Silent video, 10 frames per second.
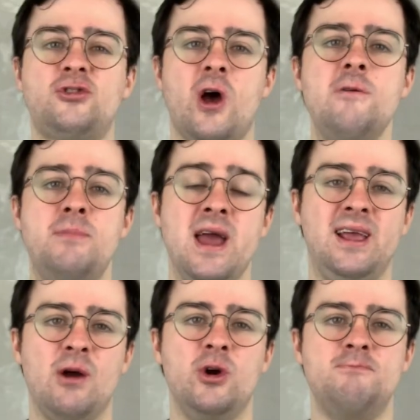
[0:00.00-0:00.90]
so
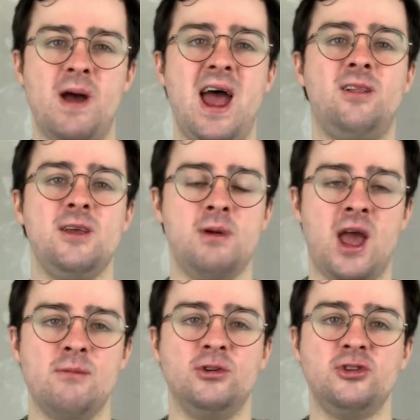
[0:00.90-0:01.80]
big it would barely be
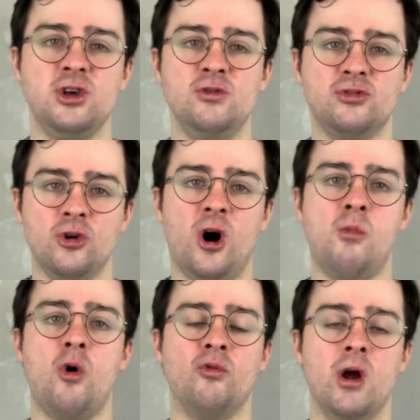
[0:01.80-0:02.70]
able to use
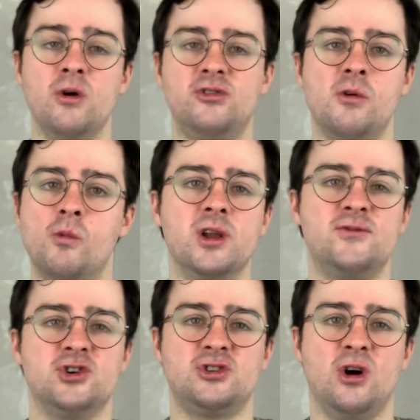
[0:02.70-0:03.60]
normal roads and would
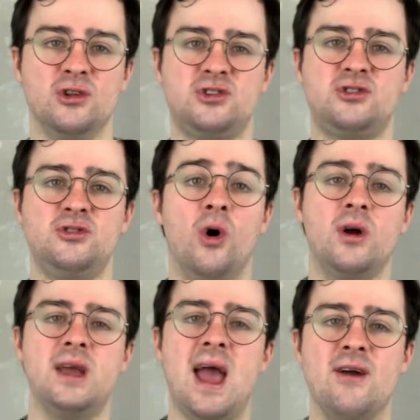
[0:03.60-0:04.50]
have just got
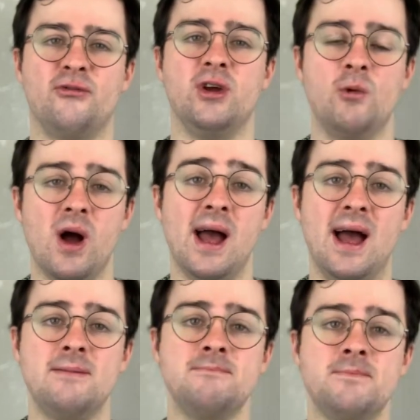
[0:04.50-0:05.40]
stuck
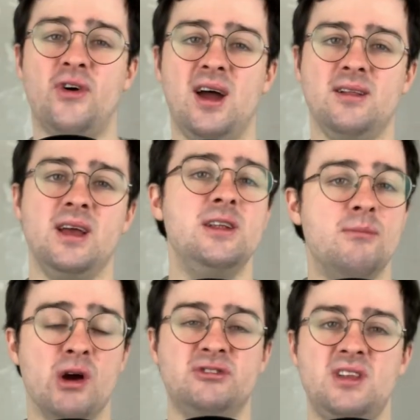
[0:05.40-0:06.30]
everywhere. And finally, the
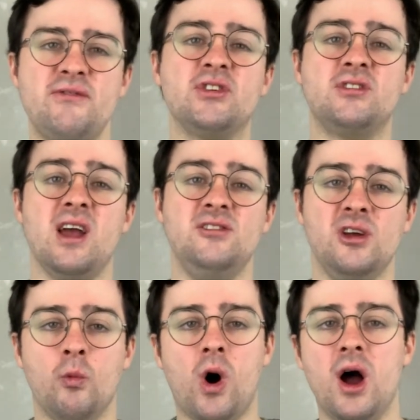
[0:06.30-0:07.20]
most
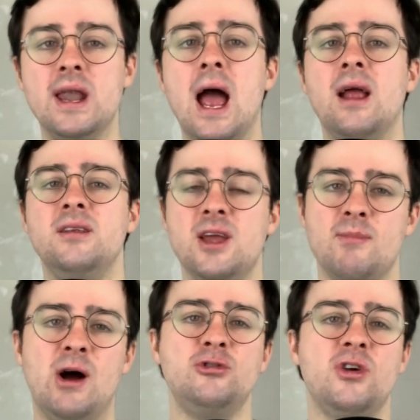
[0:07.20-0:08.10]
devastating one, the
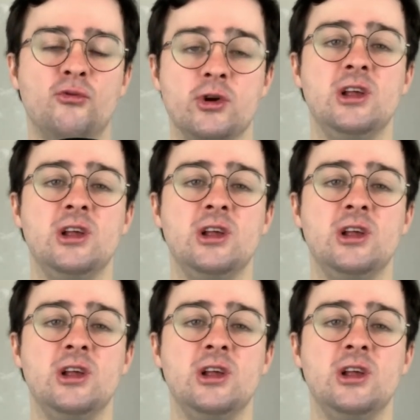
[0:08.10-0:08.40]
amount of